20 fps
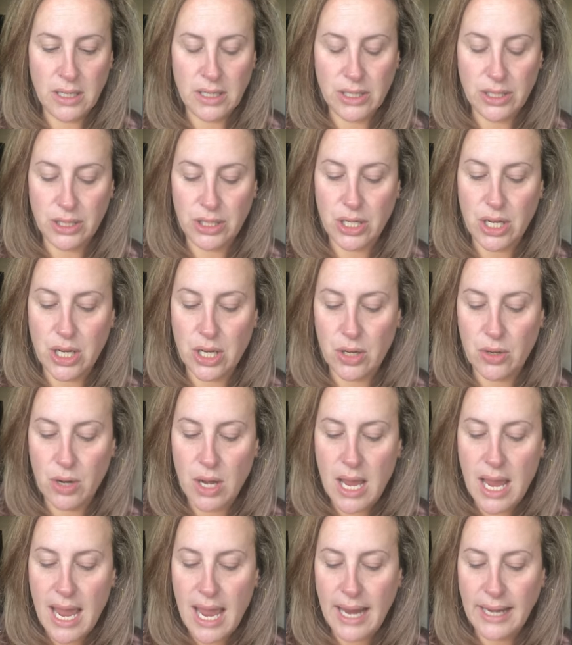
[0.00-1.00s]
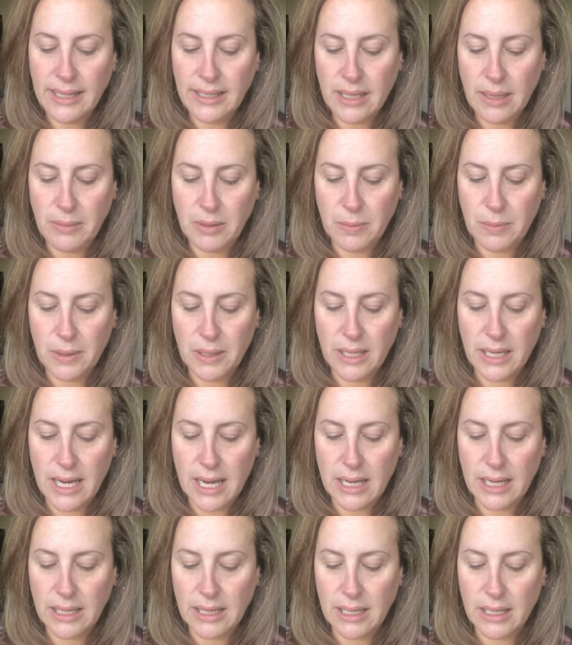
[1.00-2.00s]
So anytime you're putting
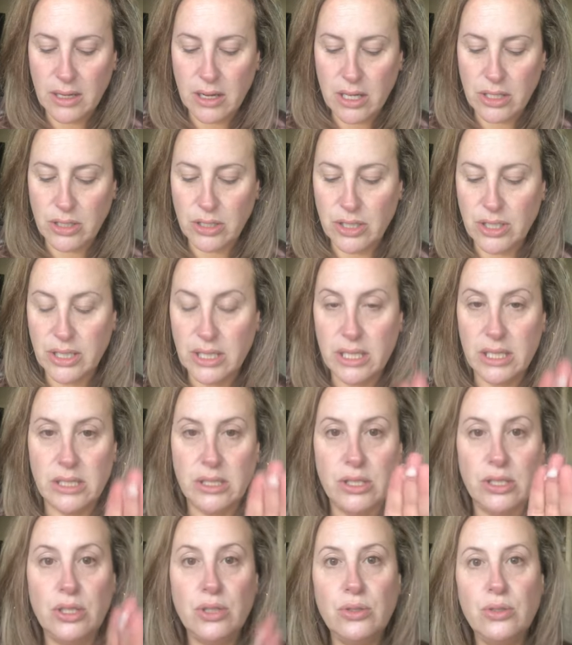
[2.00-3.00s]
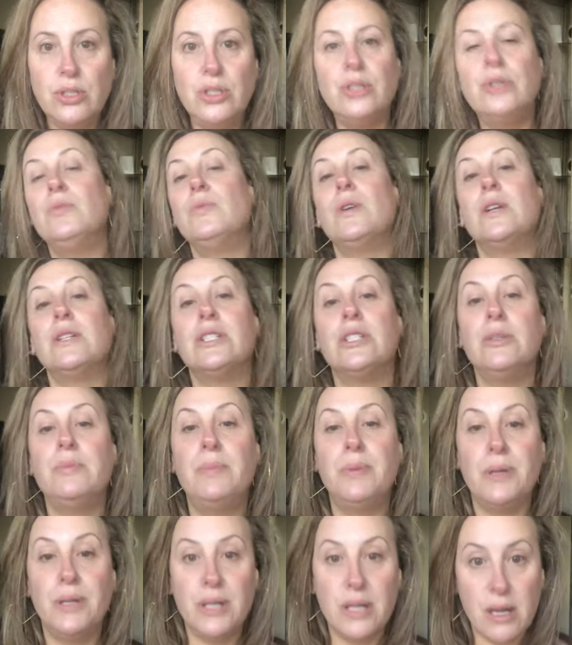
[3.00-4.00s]
anything on your skin, you do want to
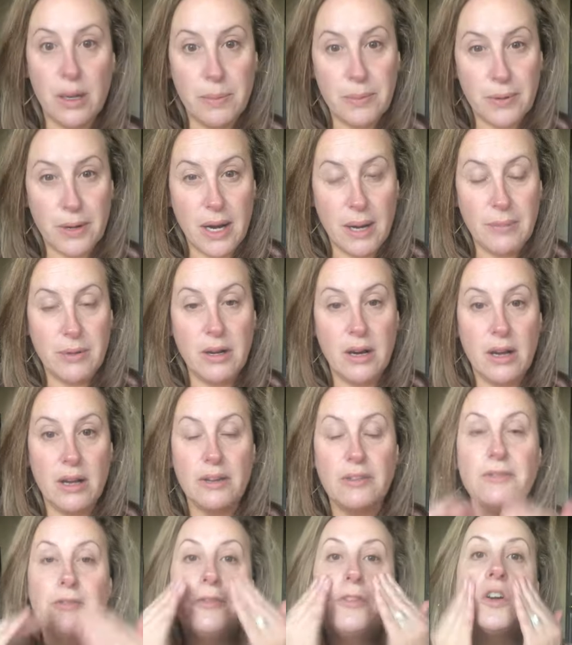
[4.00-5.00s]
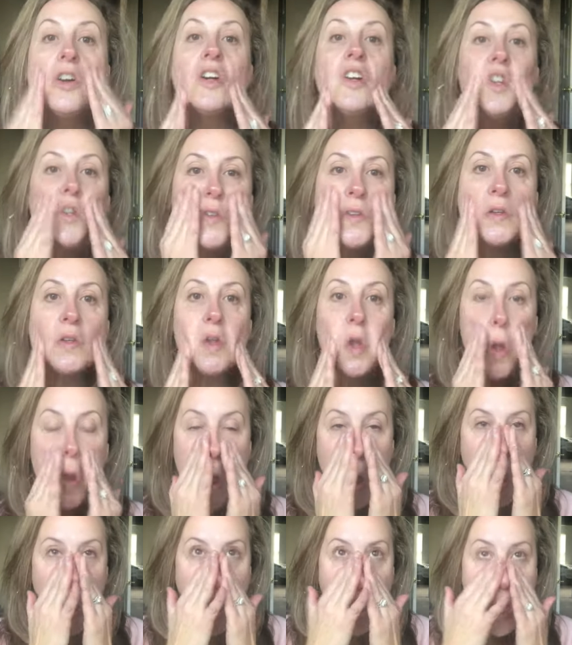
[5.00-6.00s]
put a primer on first.
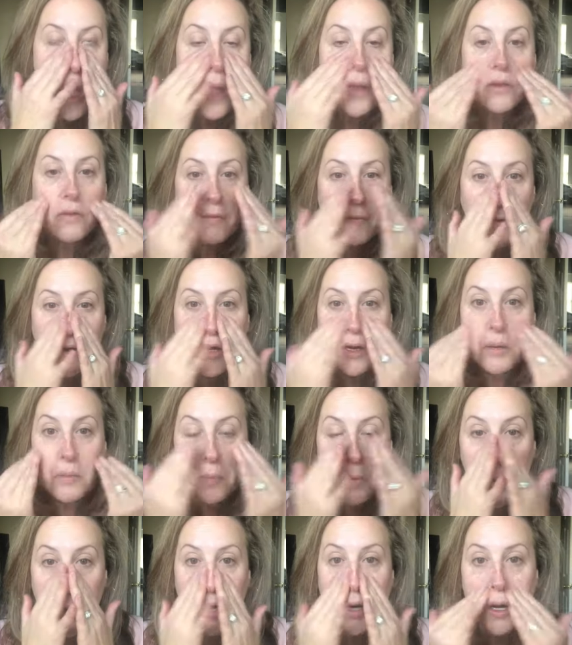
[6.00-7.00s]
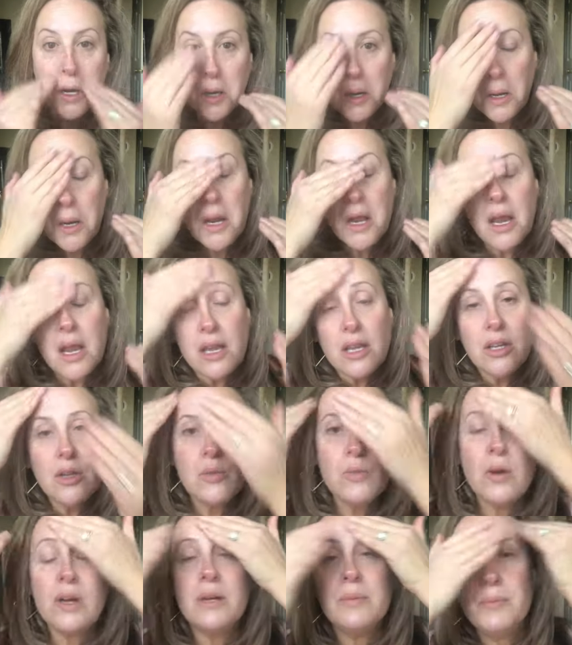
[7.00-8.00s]
It's very important.
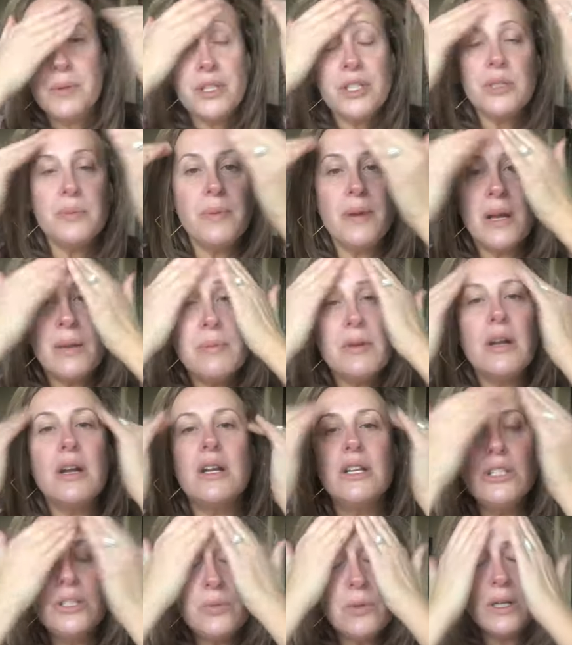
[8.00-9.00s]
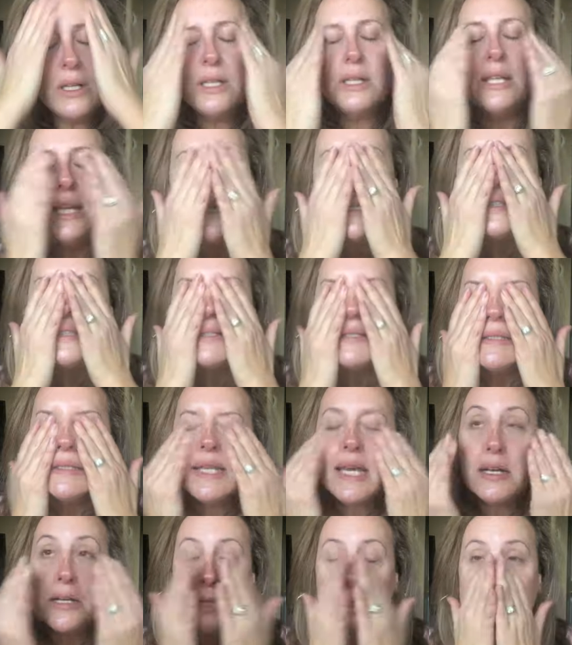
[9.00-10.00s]
You want to put your primer on. You want to let it
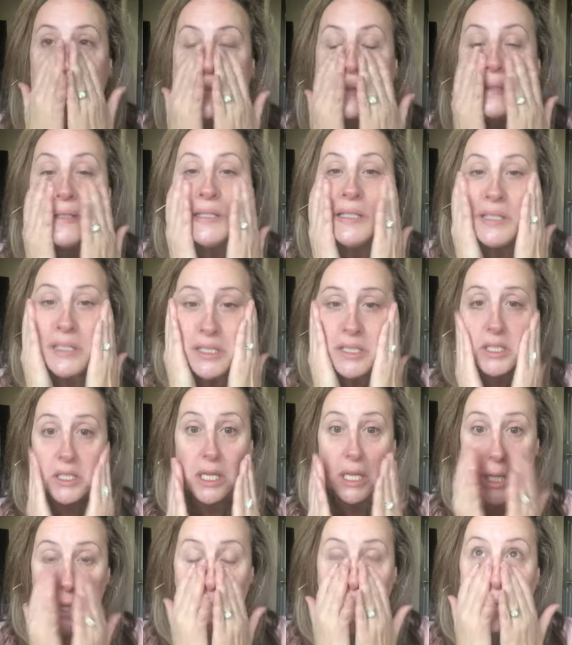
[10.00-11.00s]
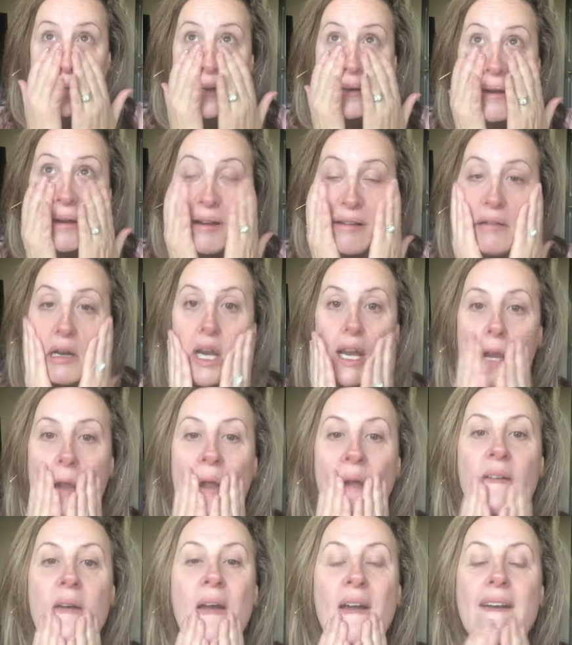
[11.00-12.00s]
settle into your skin, all right?